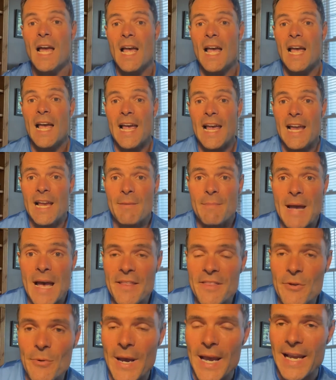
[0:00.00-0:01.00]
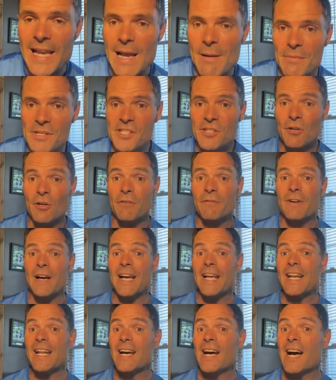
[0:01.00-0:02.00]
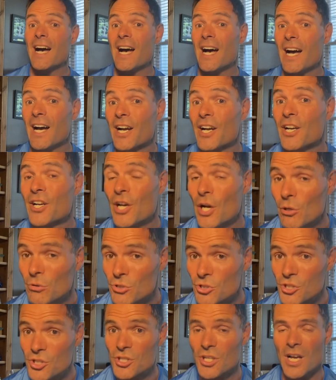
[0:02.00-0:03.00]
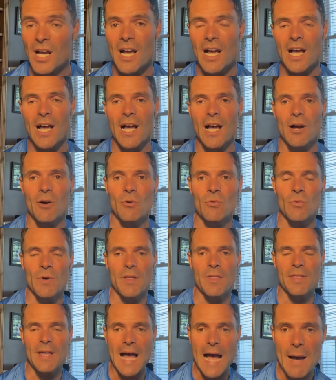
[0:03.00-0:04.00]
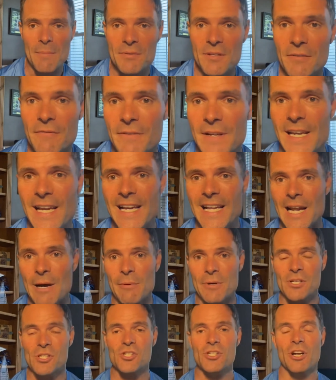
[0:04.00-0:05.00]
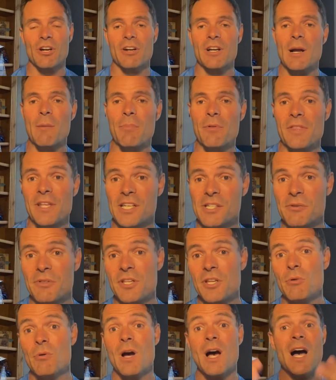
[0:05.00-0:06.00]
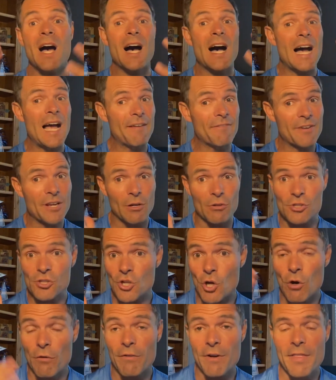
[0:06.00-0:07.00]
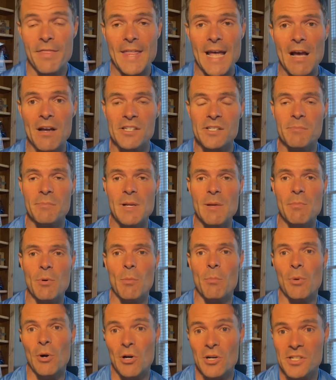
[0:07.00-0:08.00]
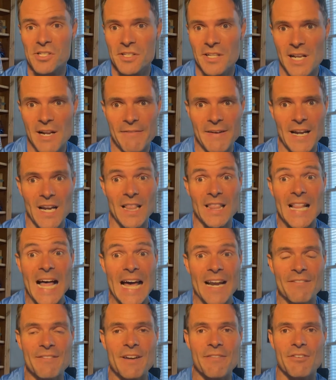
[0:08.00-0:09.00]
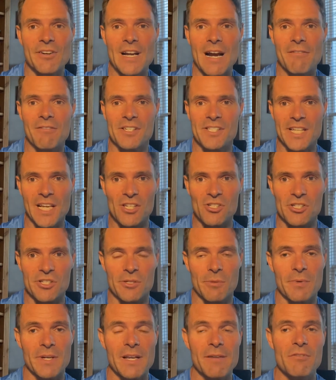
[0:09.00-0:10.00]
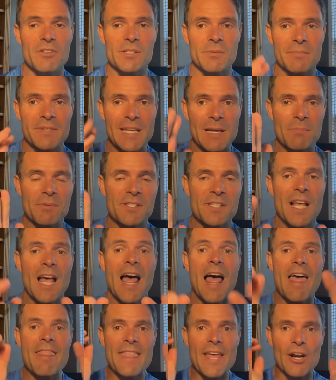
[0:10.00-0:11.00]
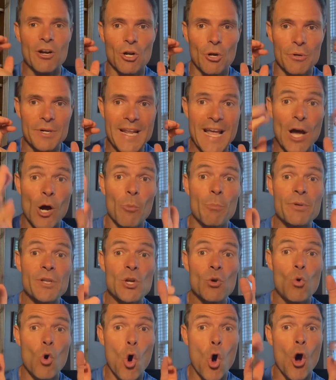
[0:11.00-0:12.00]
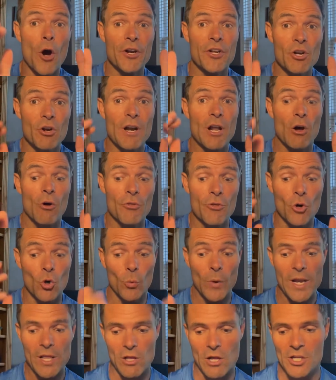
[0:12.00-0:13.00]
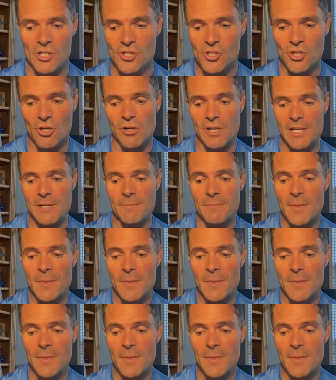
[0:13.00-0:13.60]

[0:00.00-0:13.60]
Hey, Matthew Hagee. I'm a certified coach with Optavia, and I want to share a couple things with you. I've coached over 1,000 people personally, and I've had a lot of different conversations. So I'm going to give you some tips that are going to help you on your health or weight loss journey.